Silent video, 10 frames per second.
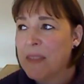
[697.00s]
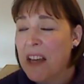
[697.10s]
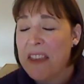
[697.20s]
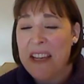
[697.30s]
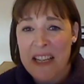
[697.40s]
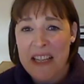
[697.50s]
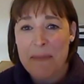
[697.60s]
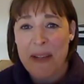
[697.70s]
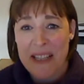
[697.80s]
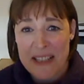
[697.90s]
I think you need
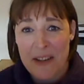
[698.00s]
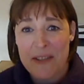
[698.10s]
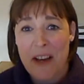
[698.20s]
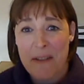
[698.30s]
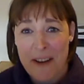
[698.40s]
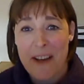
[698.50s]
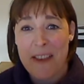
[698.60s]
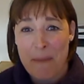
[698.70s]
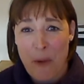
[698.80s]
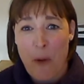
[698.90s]
to pick yourselves up
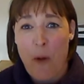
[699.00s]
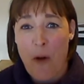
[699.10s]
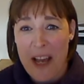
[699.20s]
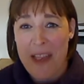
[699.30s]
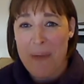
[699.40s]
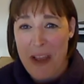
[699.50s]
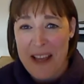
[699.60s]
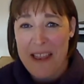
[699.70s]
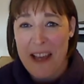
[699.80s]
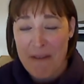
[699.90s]
more
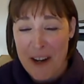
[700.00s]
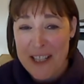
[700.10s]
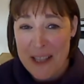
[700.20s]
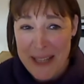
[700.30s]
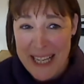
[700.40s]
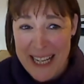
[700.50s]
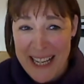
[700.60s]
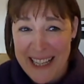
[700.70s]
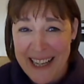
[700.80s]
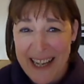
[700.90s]
right at the
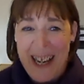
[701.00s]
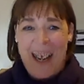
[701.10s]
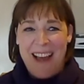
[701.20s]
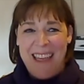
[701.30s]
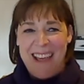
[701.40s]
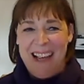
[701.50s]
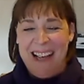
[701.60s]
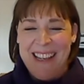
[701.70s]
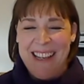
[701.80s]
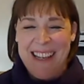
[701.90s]
beginning. I think